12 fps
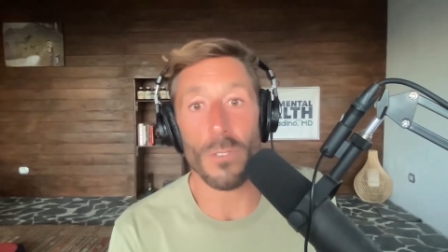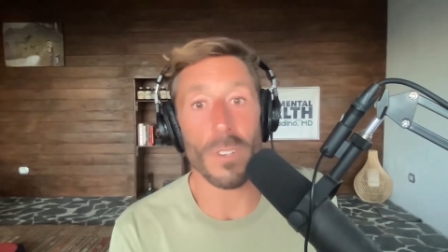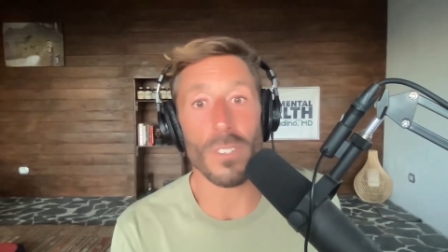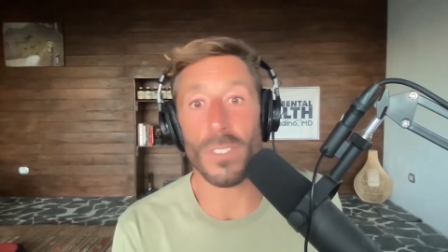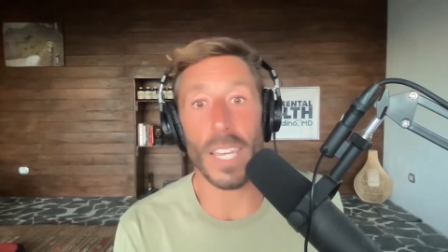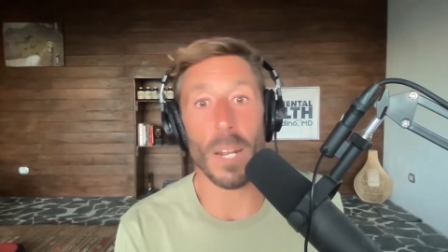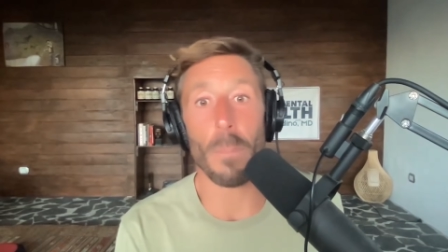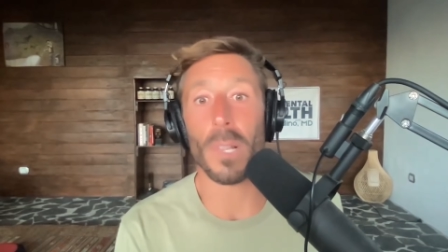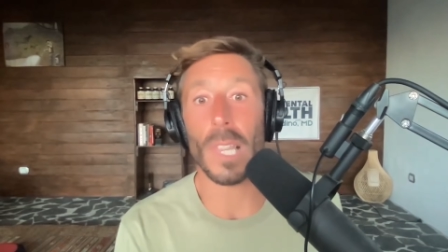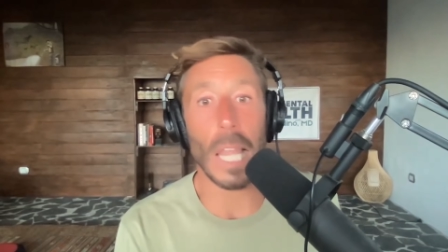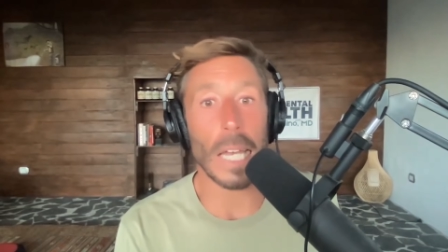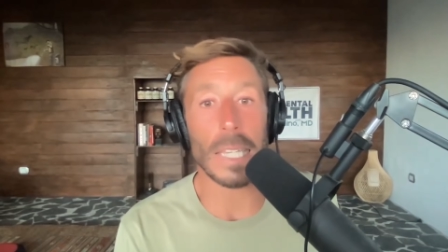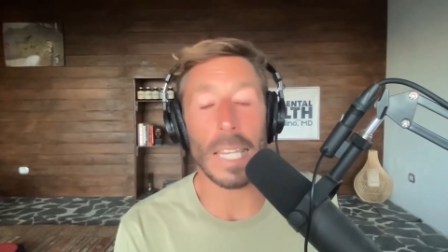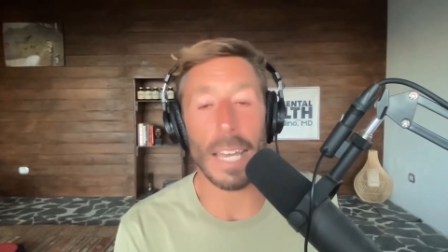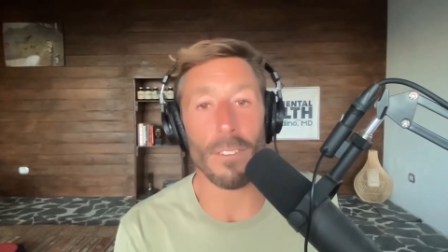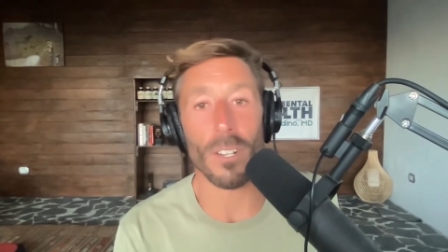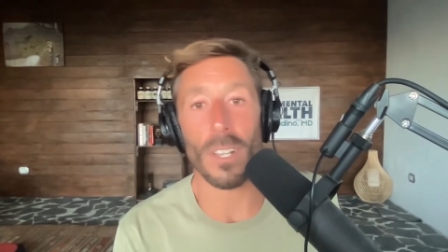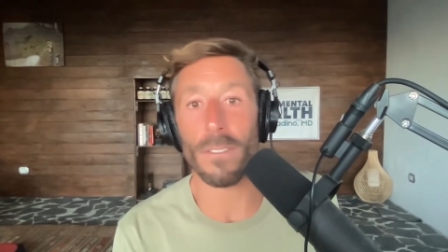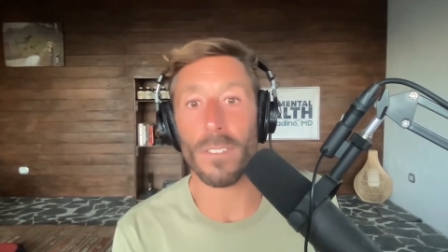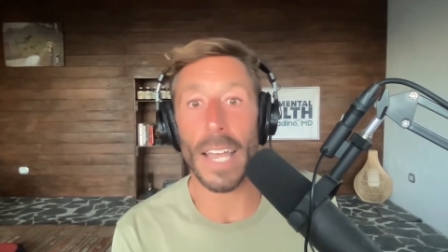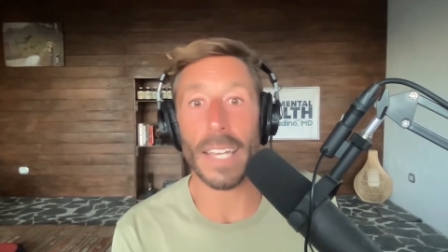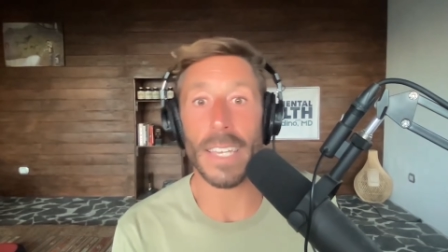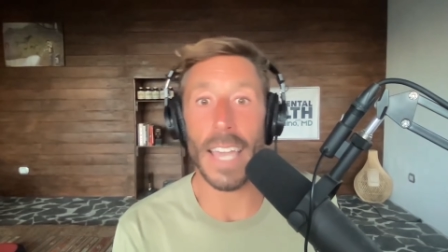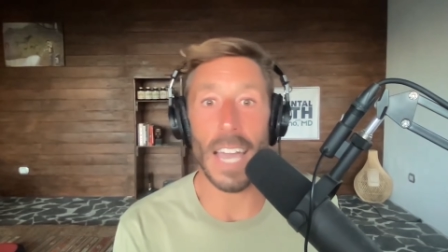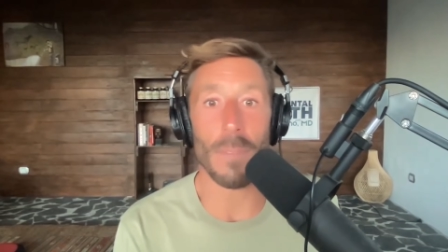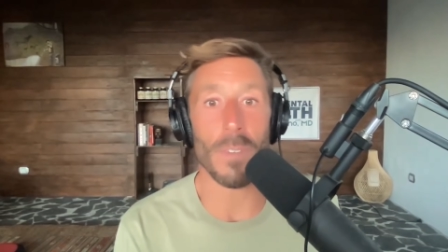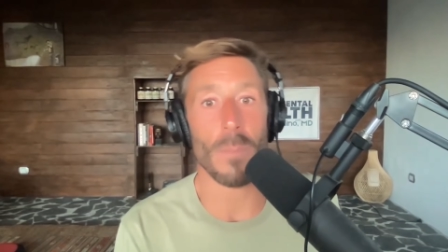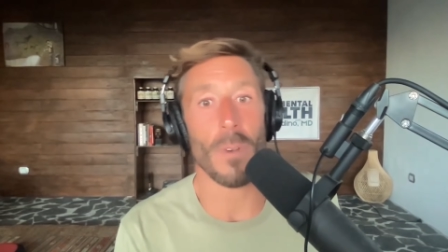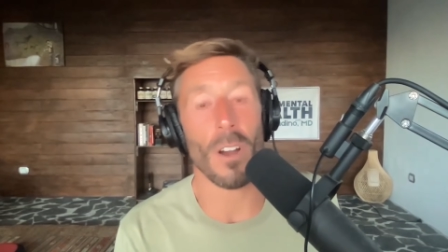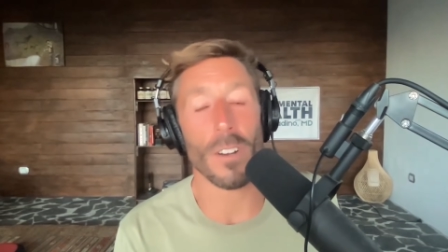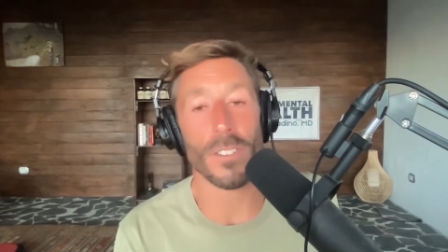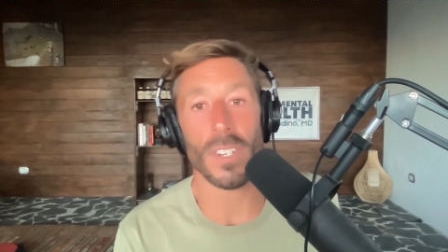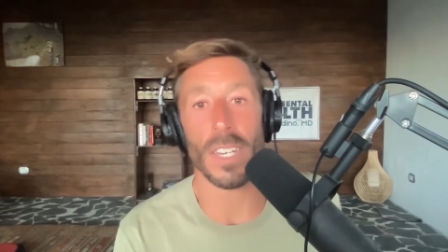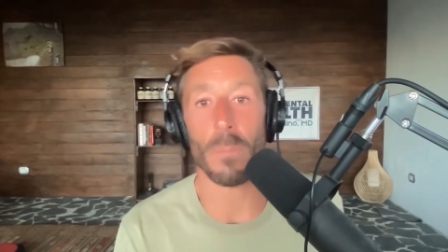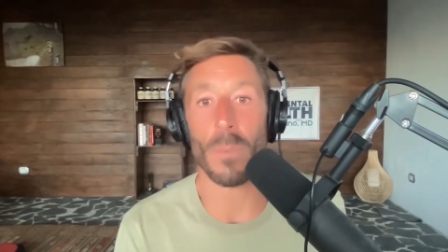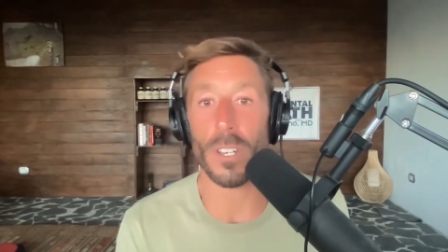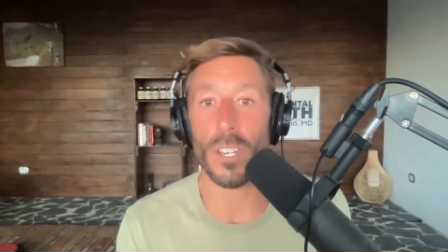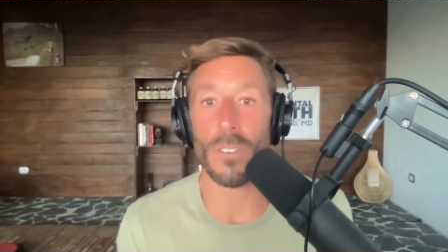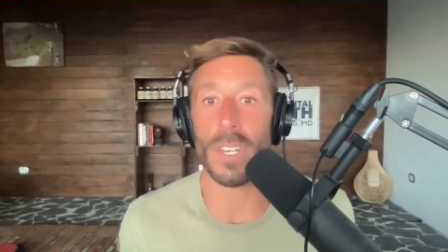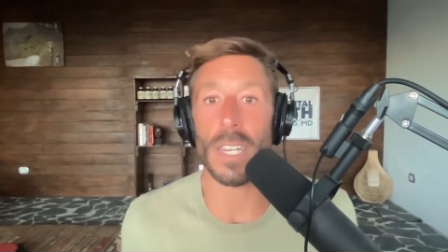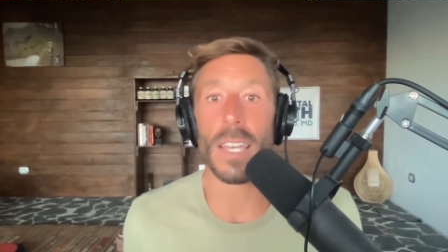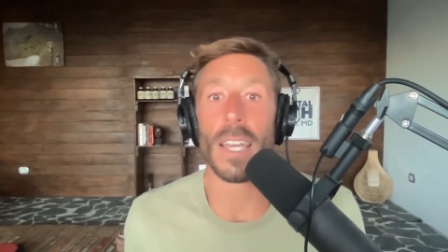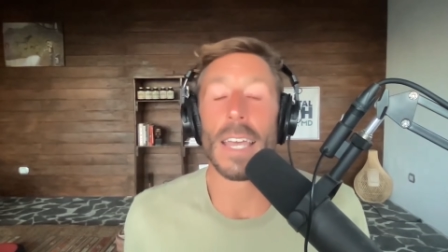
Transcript: You can just get a blood level of lead, cadmium, arsenic, mercury,